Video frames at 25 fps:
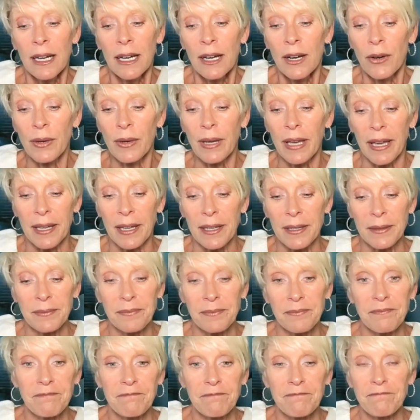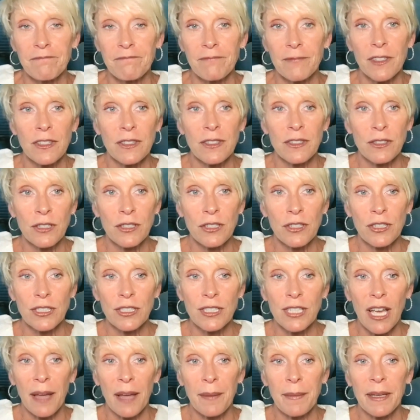Okay, good
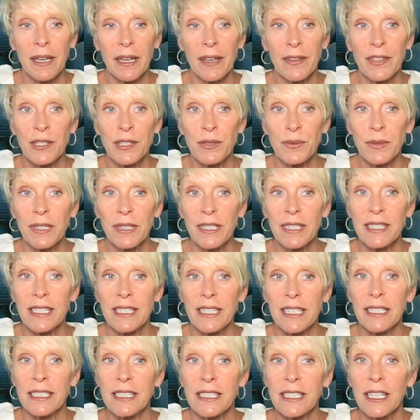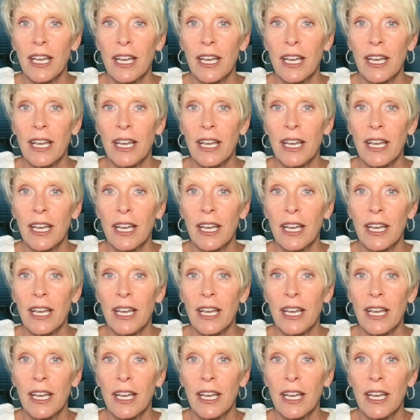timing on this one, isn't it?